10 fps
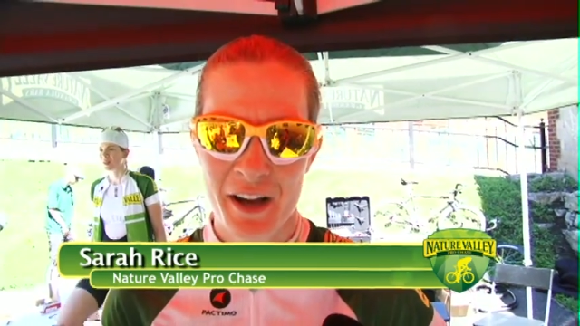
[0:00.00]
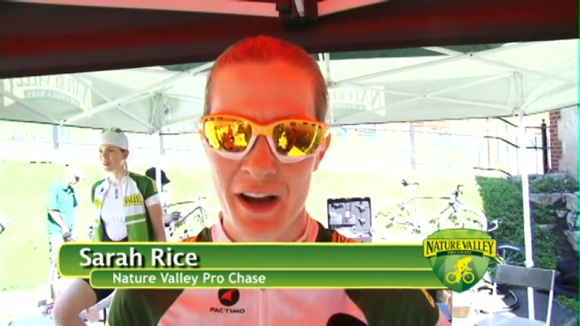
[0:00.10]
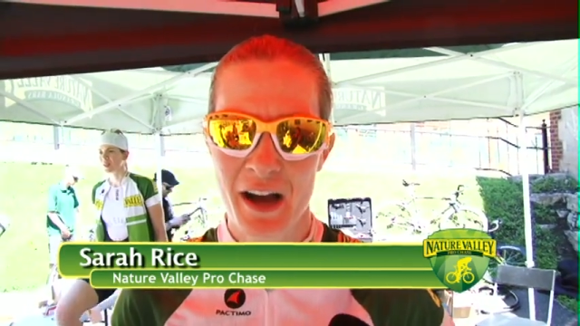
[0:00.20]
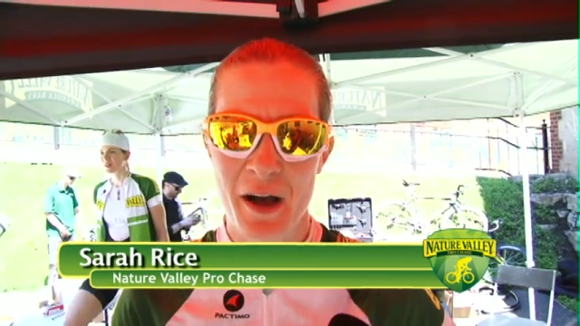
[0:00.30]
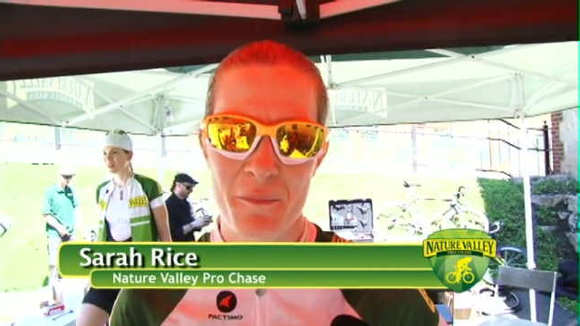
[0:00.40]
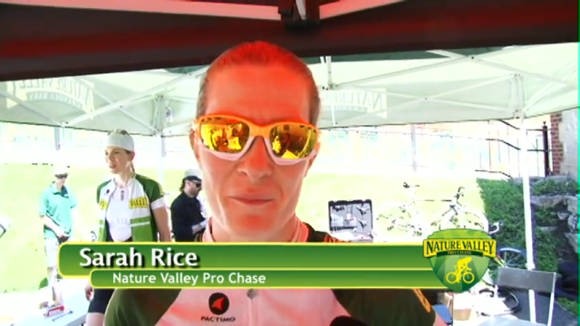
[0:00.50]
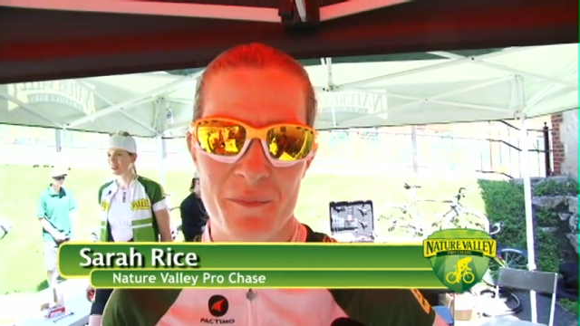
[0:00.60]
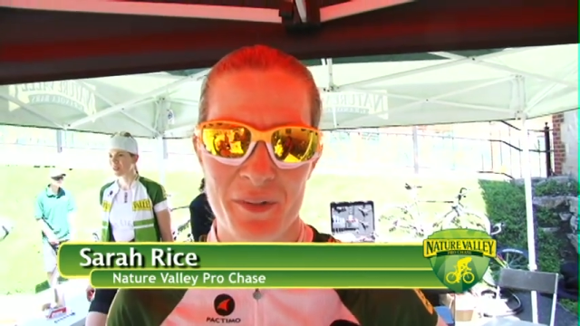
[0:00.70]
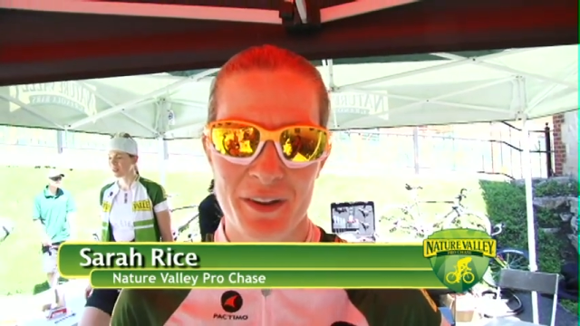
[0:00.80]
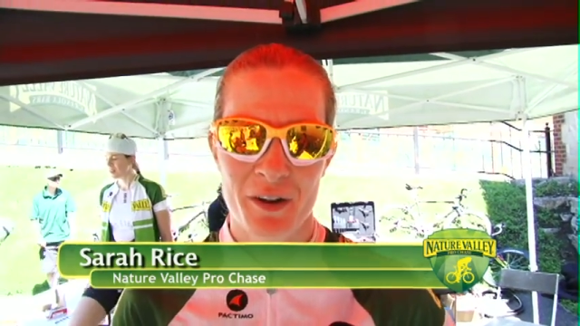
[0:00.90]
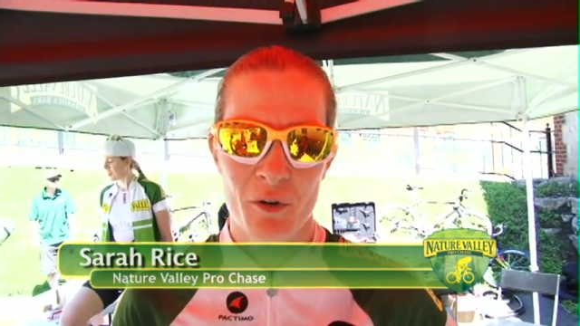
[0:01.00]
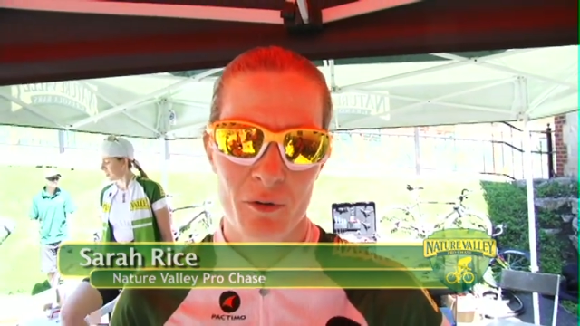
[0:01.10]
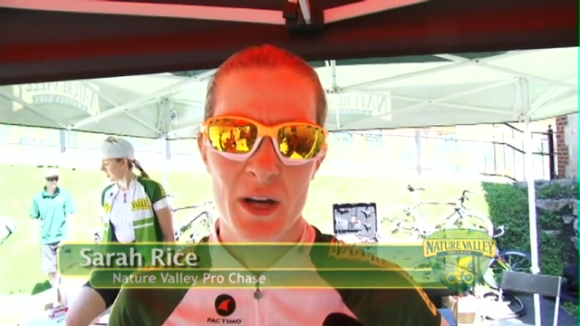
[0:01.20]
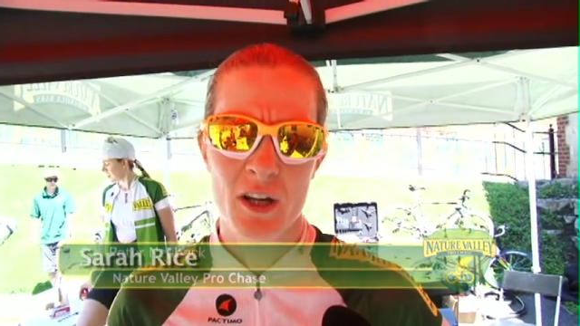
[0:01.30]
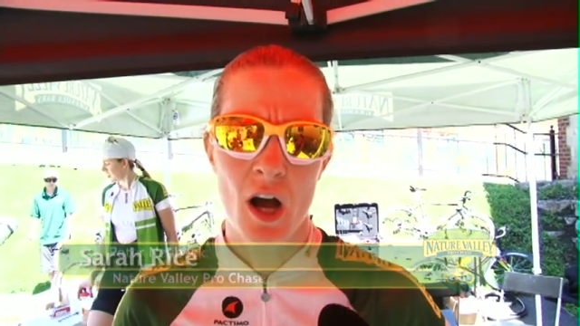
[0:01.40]

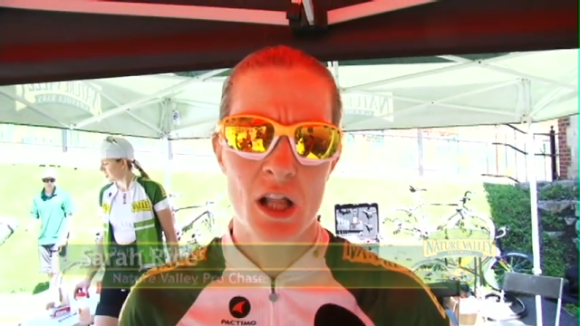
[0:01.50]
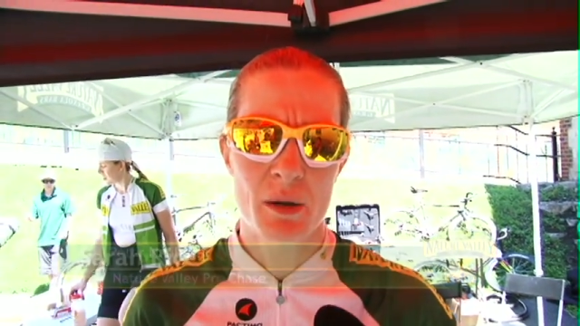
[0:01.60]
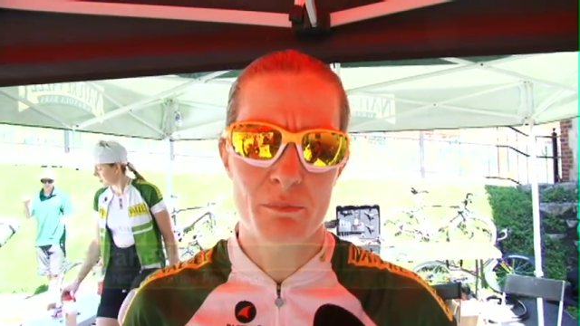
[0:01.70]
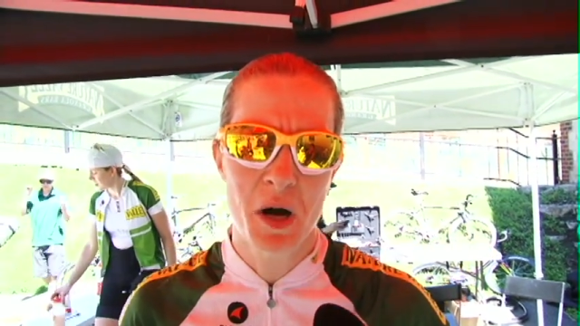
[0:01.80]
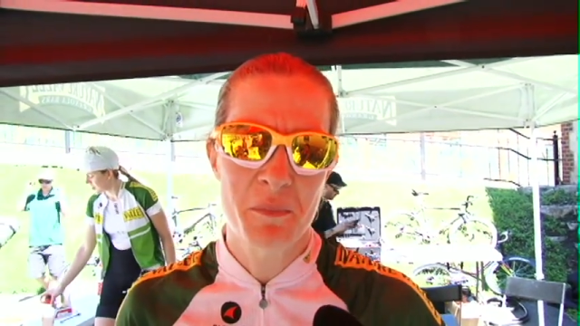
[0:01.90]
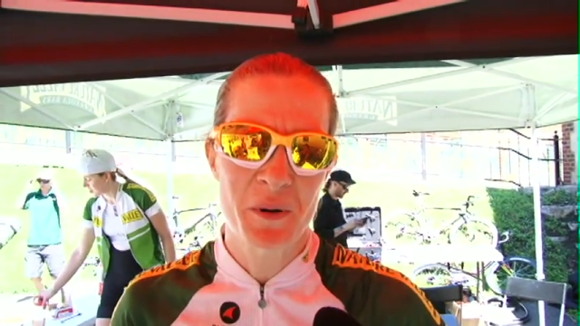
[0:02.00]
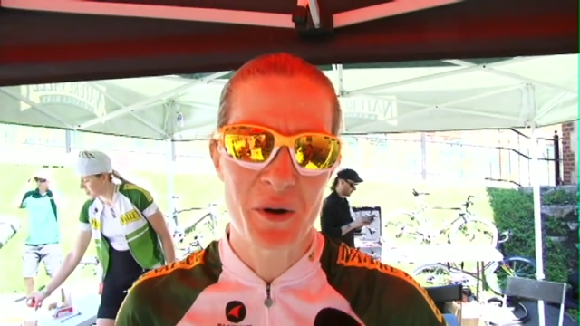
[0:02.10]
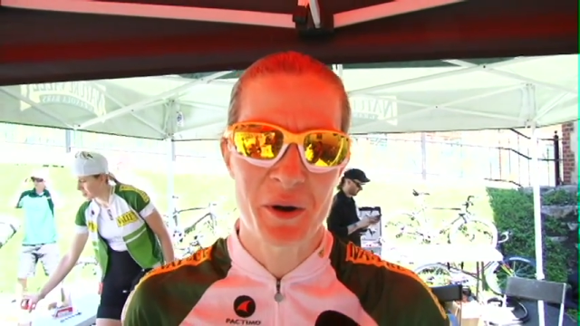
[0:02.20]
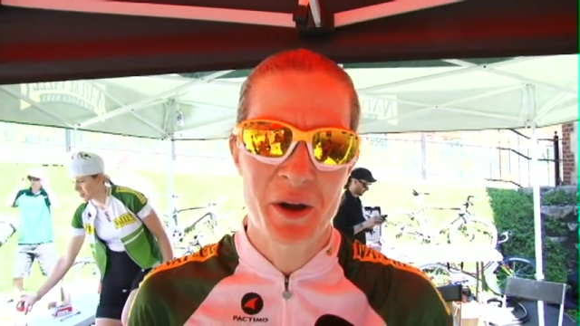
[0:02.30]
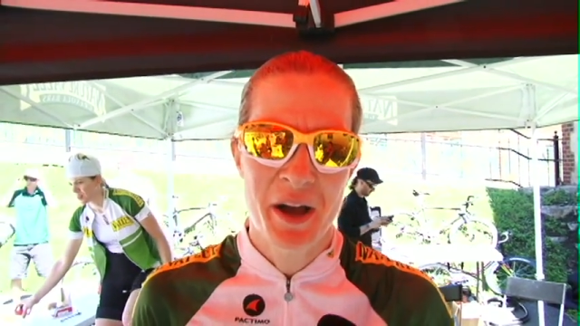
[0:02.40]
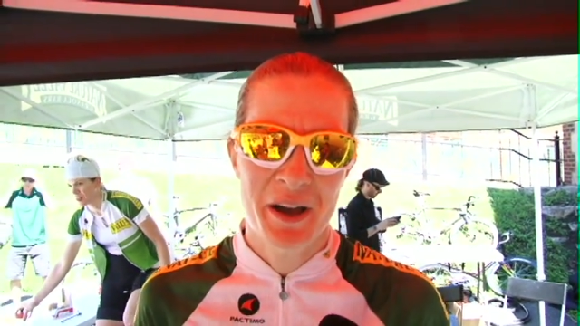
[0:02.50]
Um, we call him Muppo.